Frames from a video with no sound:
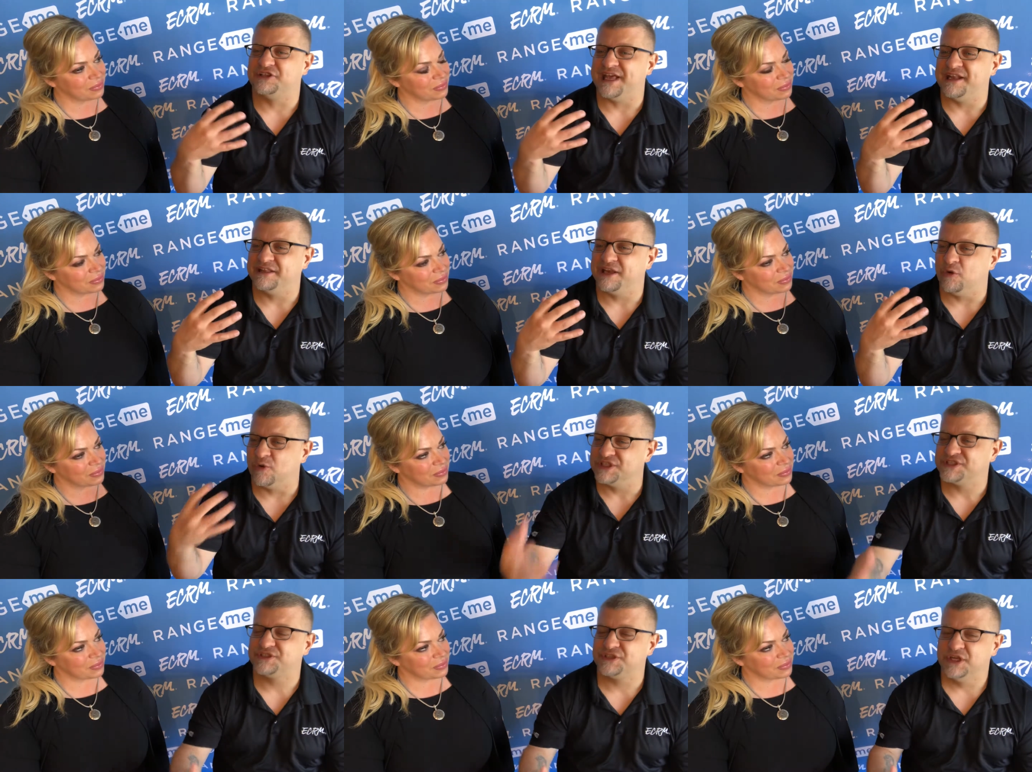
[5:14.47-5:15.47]
Speaker 1: that they're
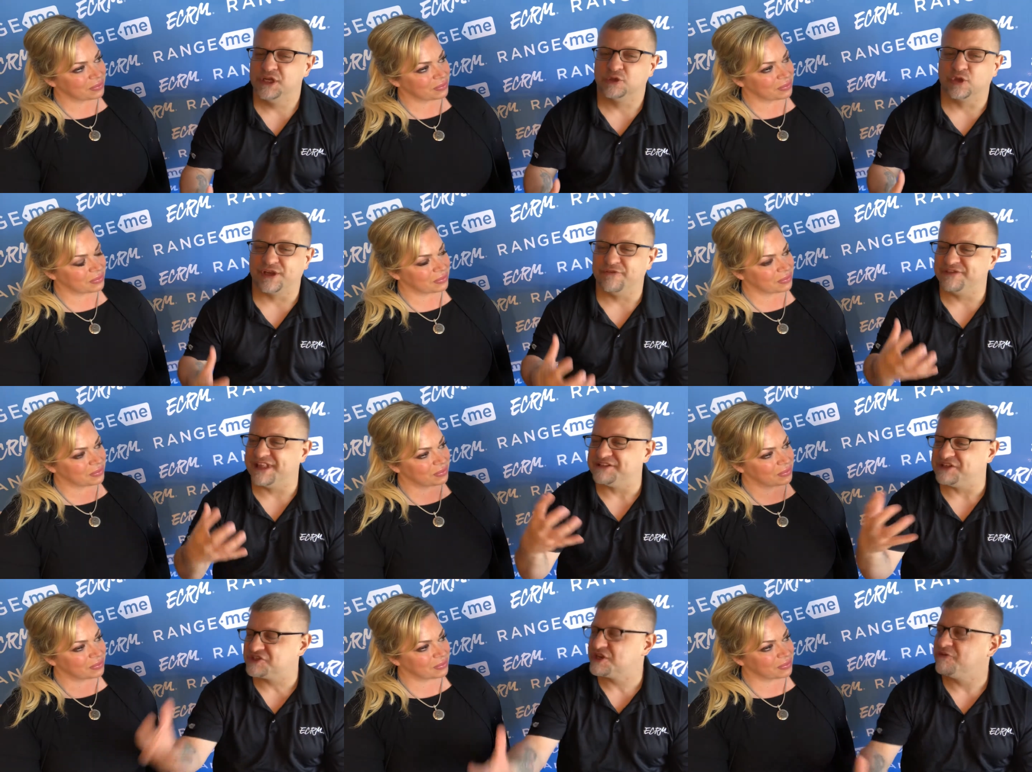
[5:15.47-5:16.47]
always looking for that
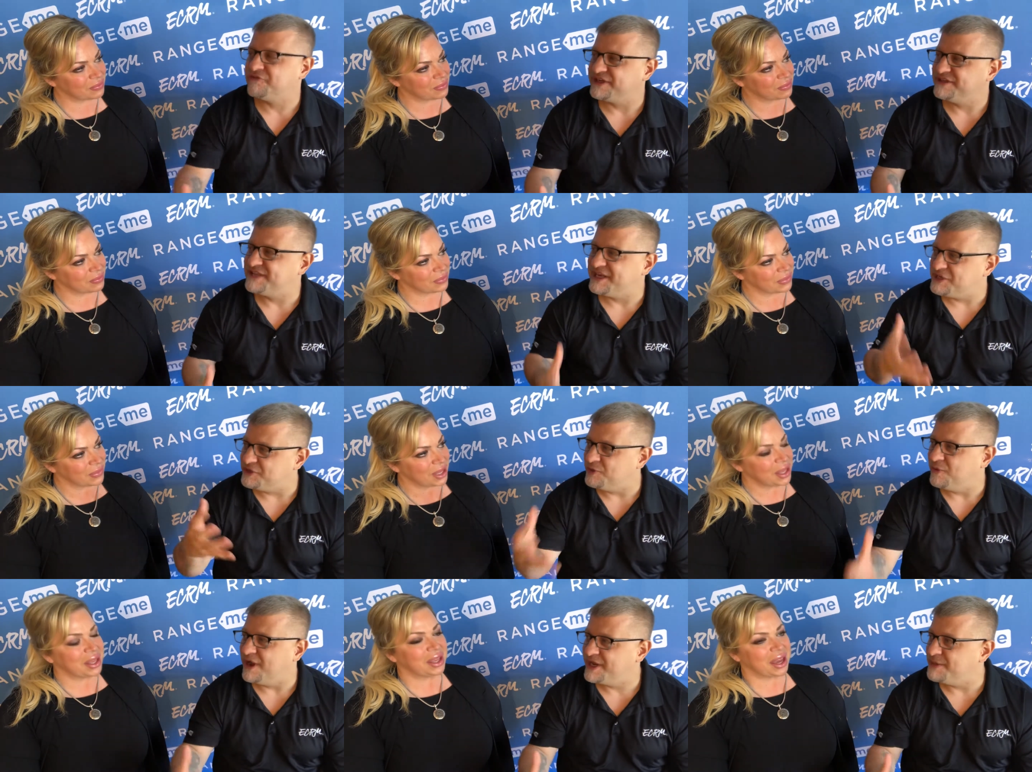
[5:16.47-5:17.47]
discovery, that new
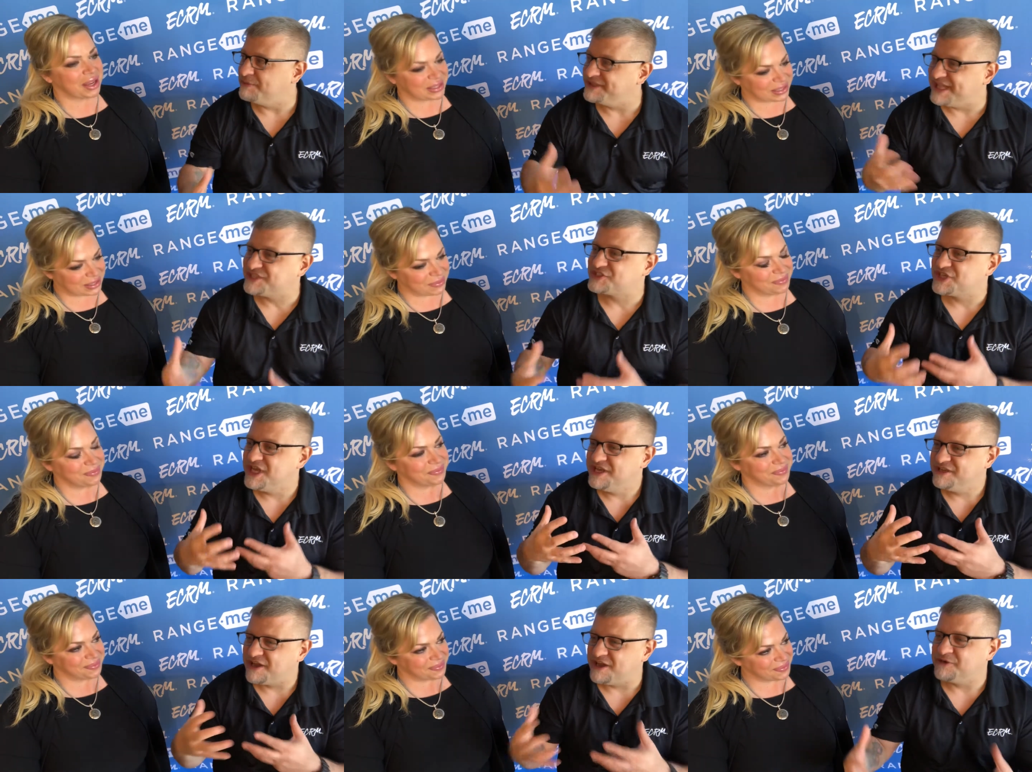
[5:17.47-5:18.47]
item, yes. and that's
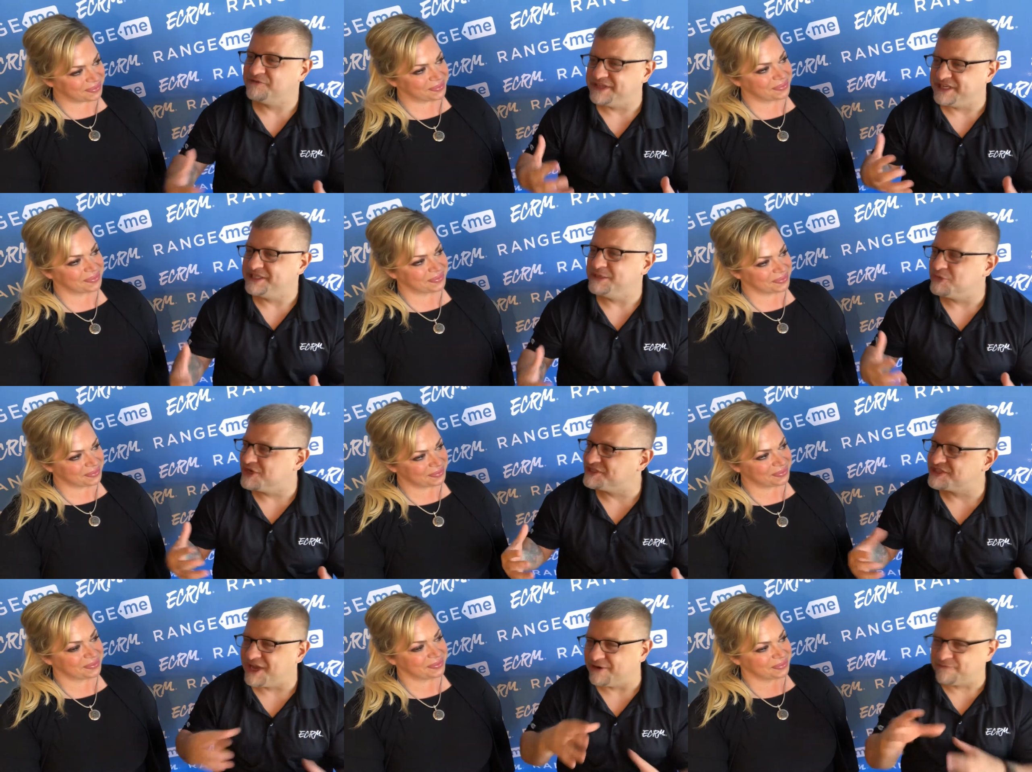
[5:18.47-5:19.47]
kind of the indie brands
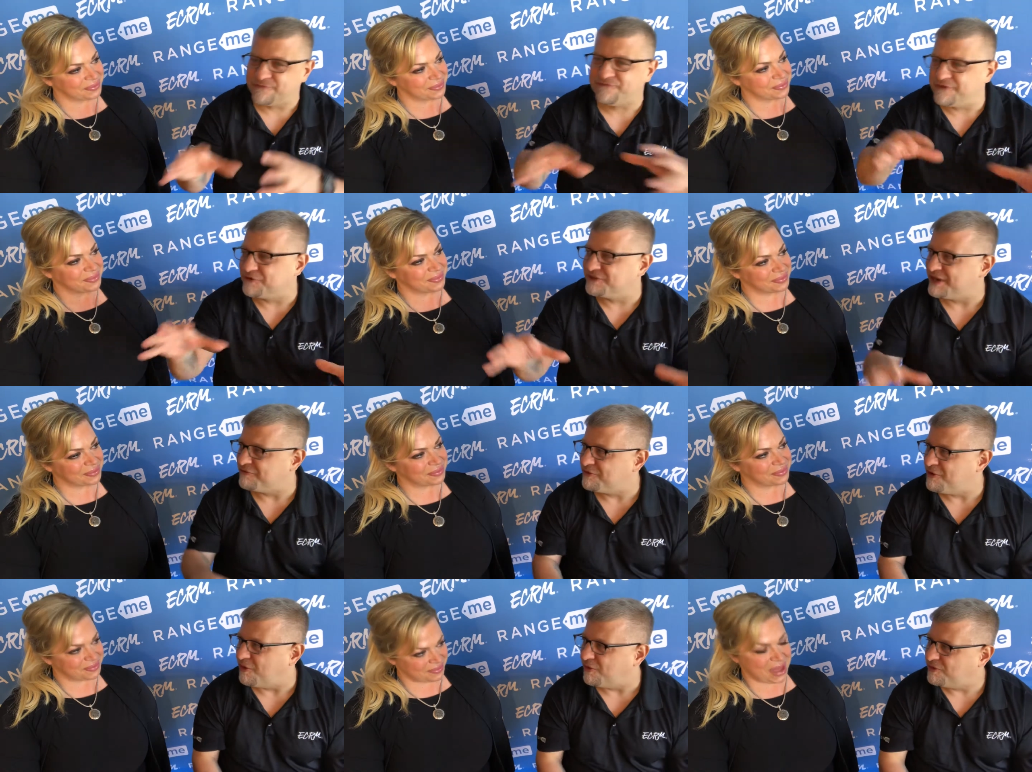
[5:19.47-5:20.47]
kind of fill that
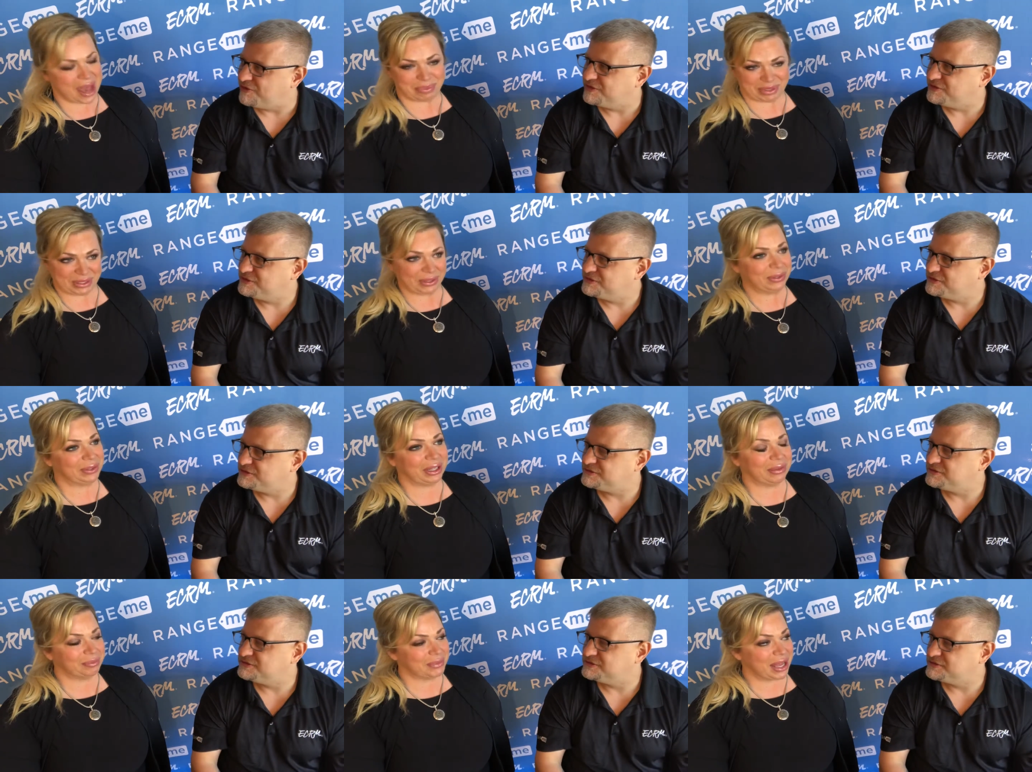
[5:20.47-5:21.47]
role.
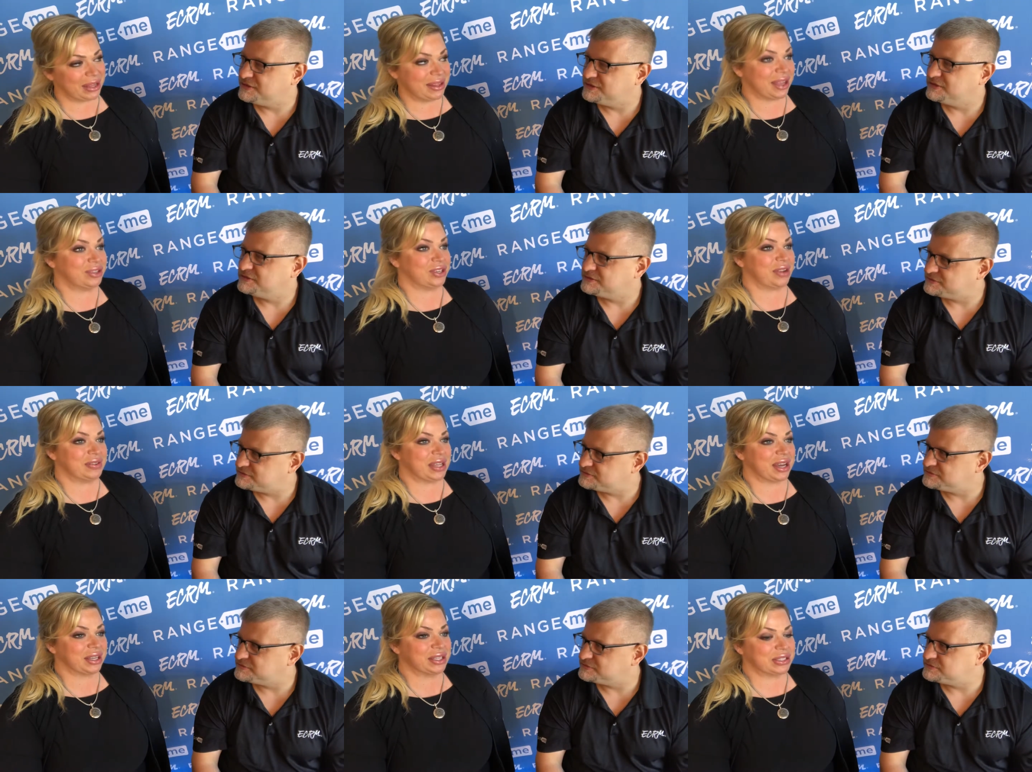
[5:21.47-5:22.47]
Speaker 2: Absolutely. And that drives
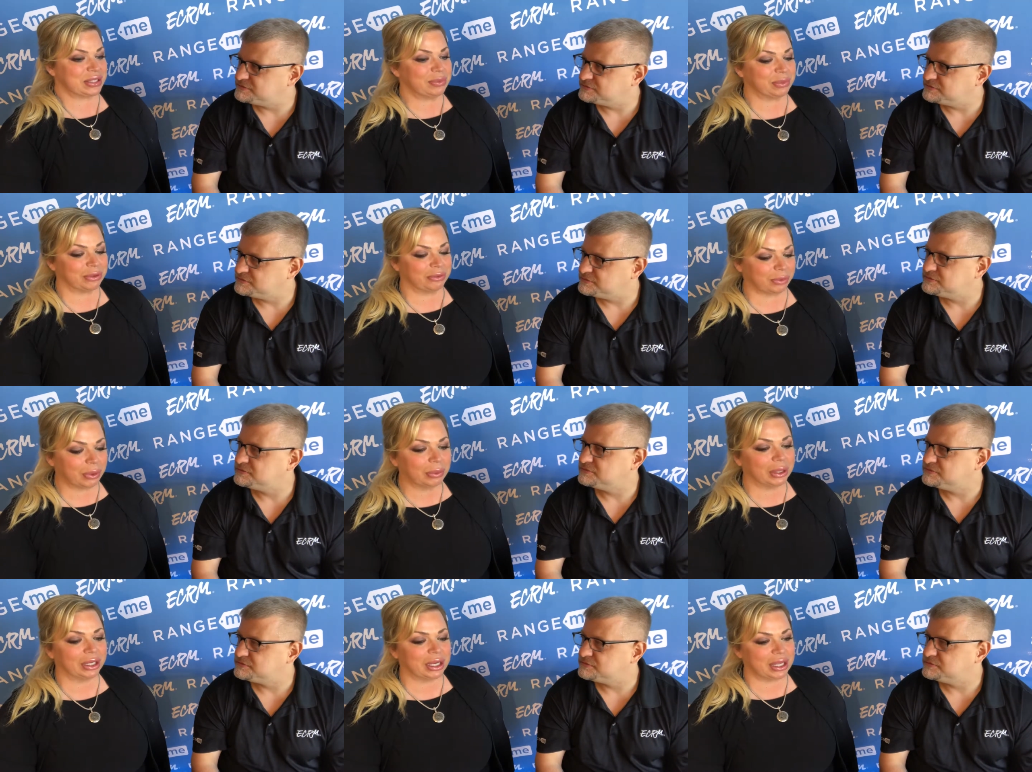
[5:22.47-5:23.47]
that consumer
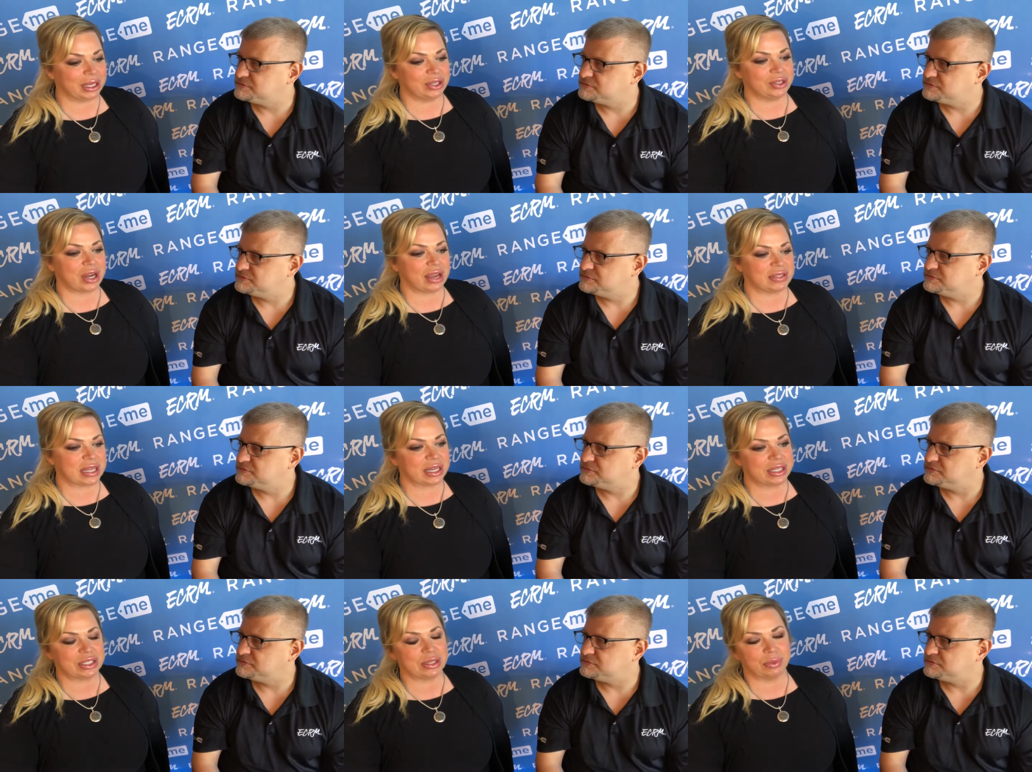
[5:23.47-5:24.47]
forward and it drives that
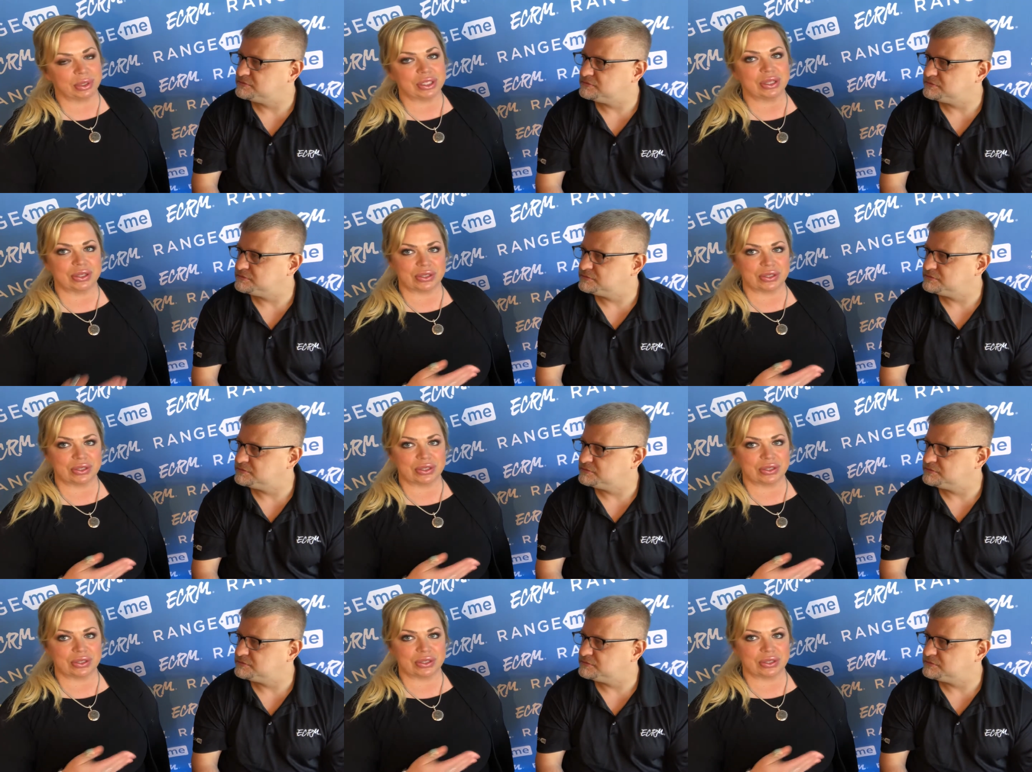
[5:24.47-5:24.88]
consumer to the